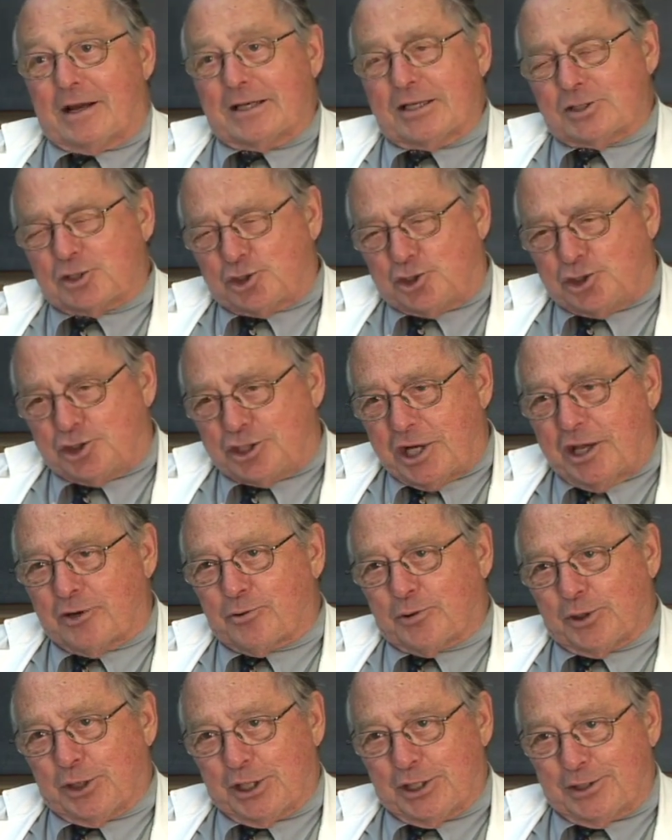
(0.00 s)
it's
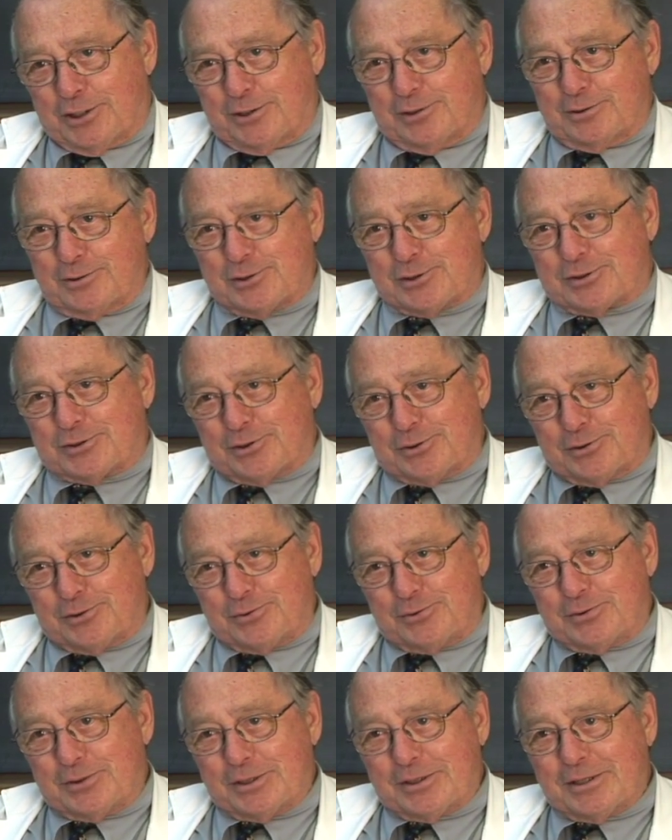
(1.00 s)
generally used
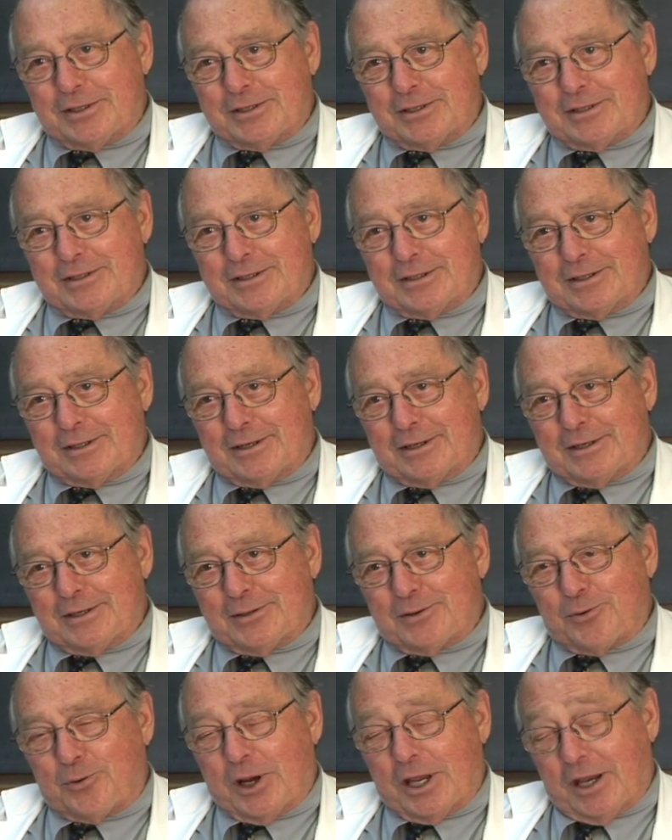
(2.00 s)
to, uh, uh,
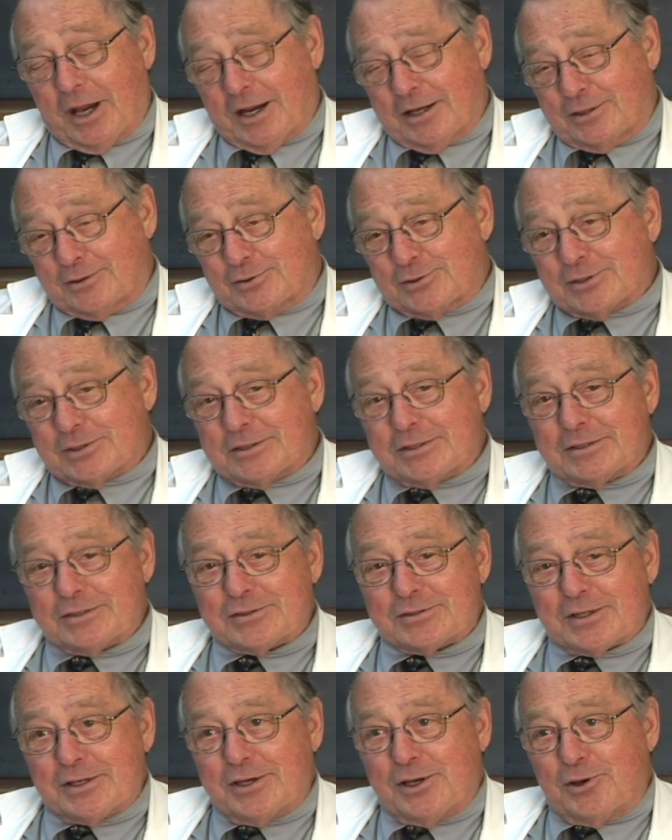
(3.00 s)
the way I use it
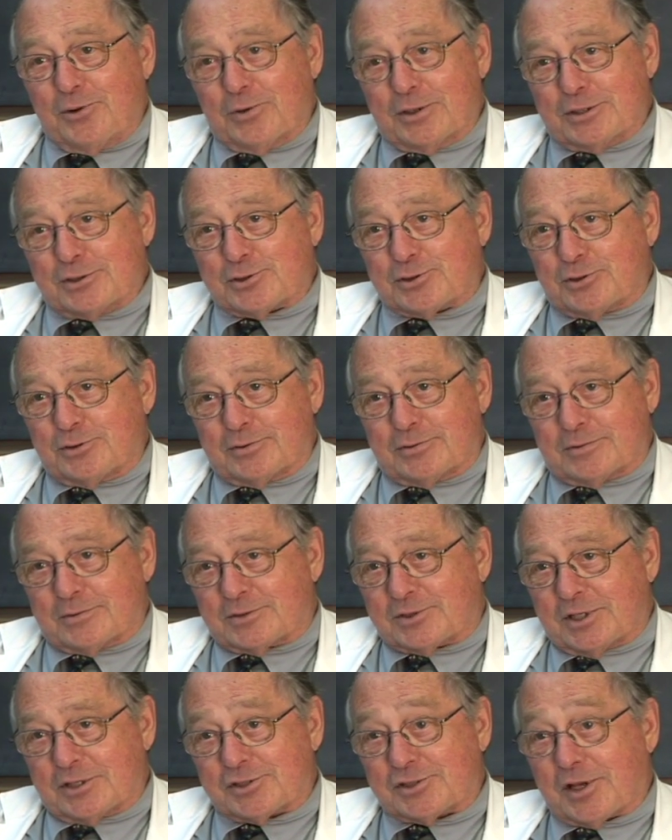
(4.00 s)
is when a
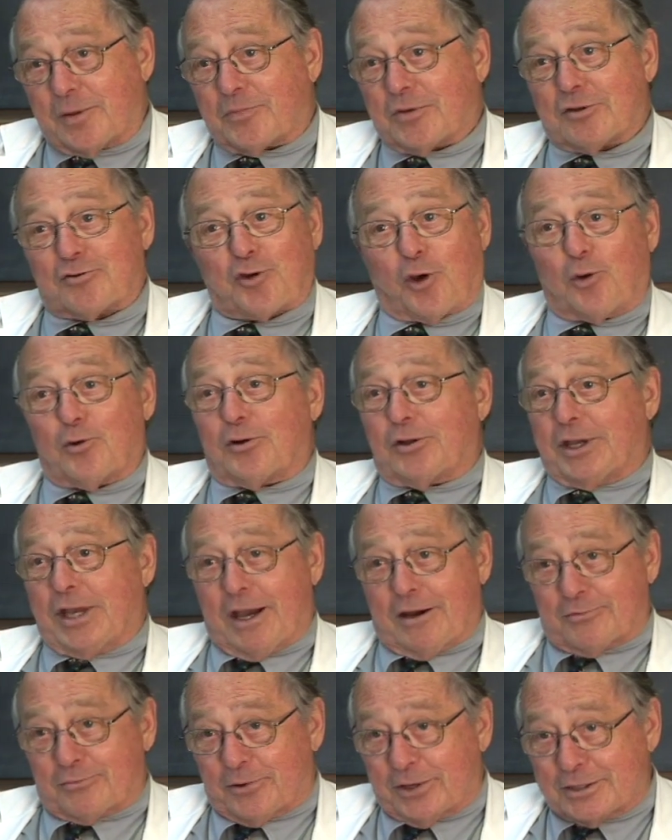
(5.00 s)
student says something
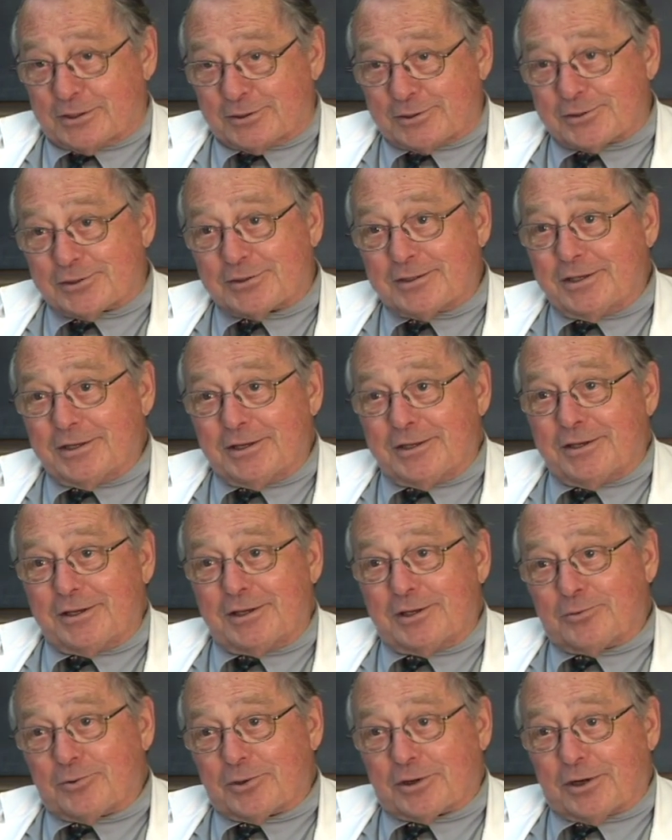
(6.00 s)
totally outrageous
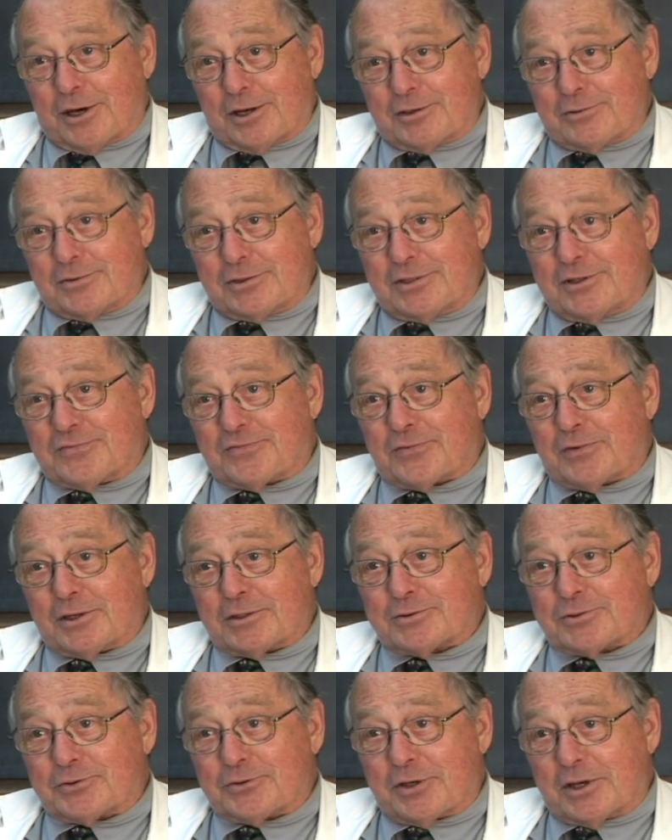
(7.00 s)
in regard to a
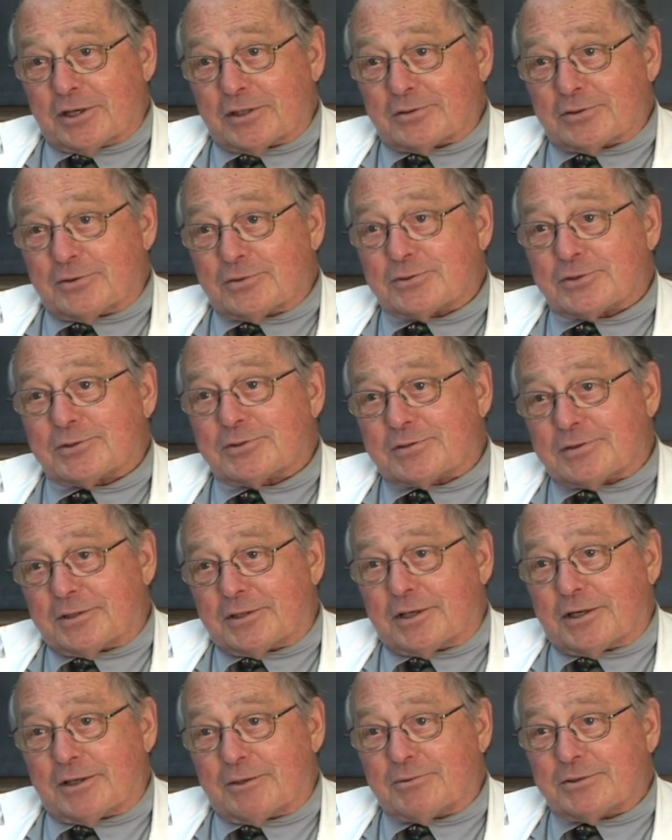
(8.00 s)
differential diagnosis
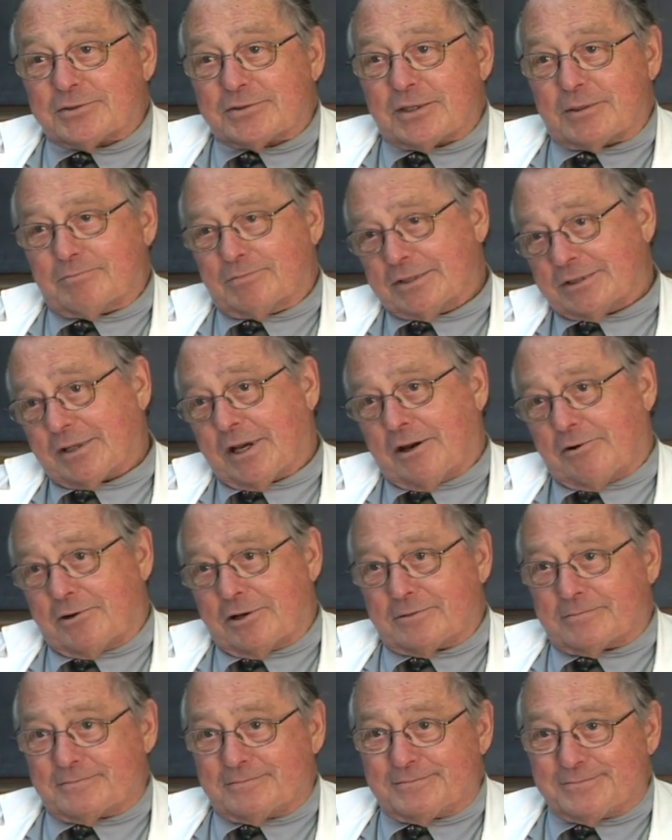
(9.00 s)
that I will say Bizawa.